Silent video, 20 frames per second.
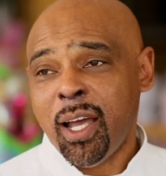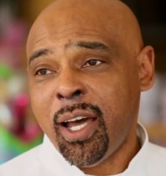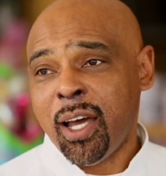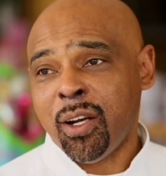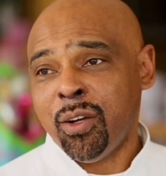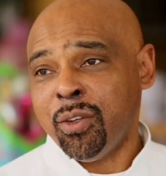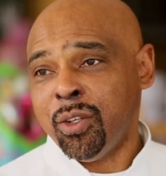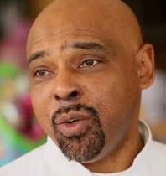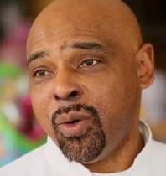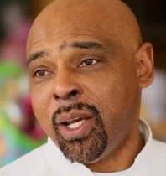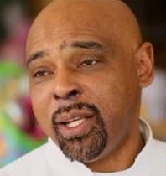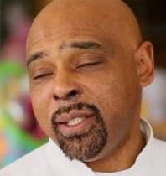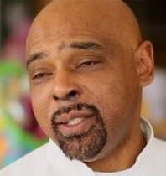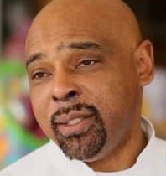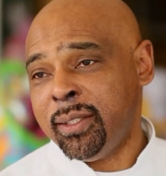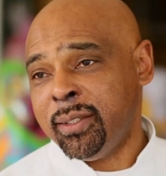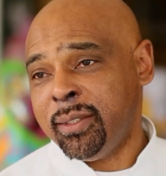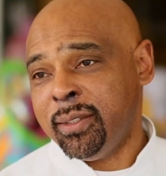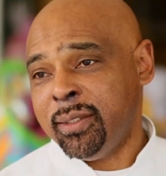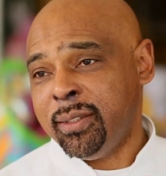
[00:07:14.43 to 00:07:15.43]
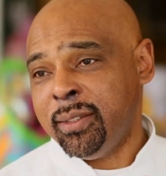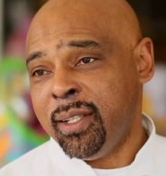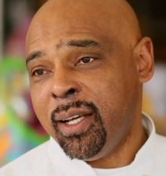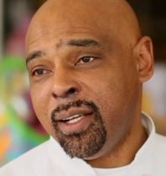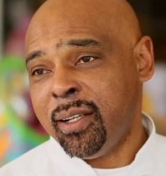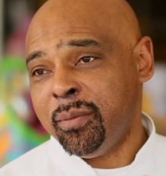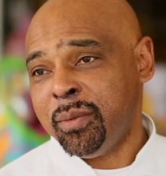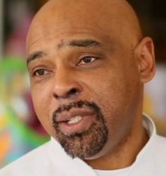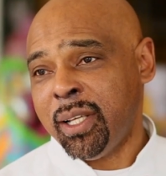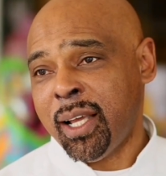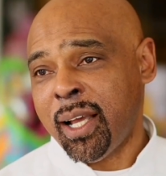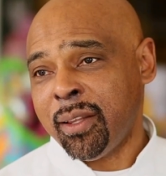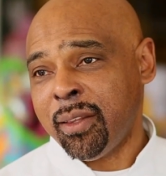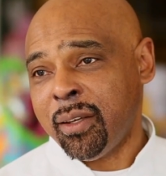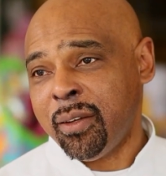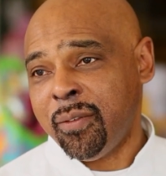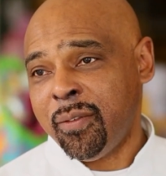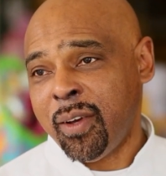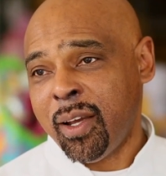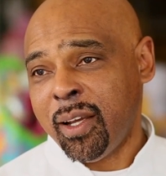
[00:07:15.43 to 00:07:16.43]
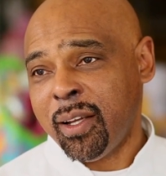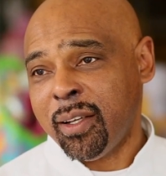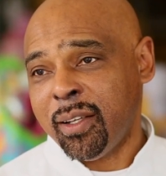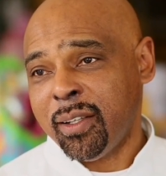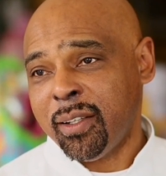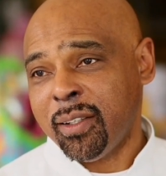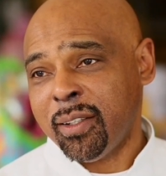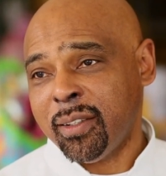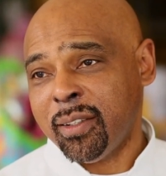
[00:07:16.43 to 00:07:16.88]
know I've done them until after the fact.